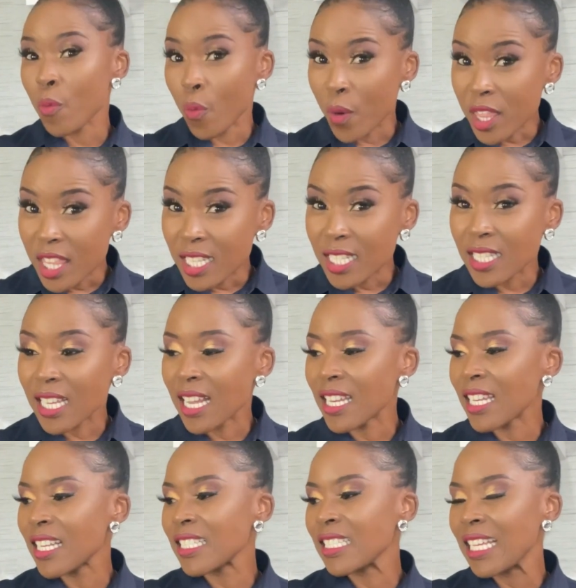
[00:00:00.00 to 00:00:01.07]
with this
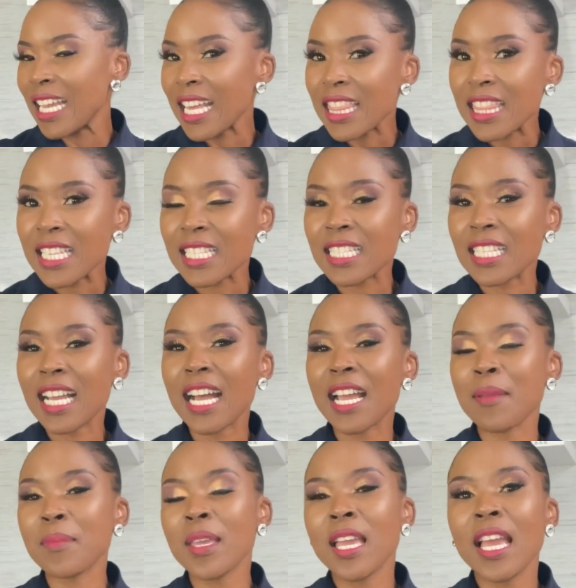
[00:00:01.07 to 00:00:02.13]
standard at this
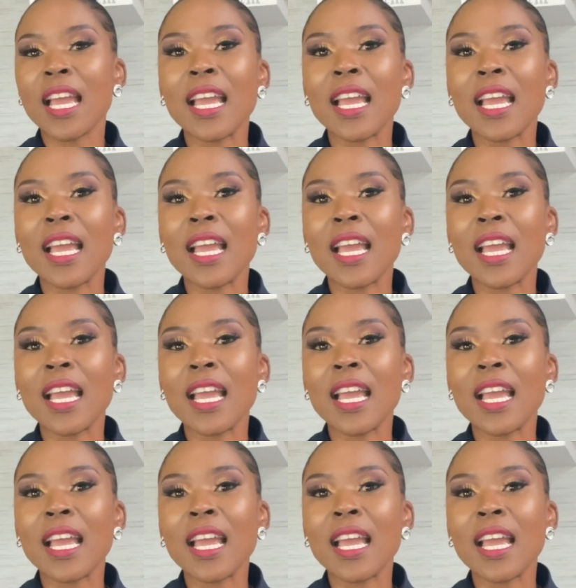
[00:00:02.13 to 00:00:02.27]
time,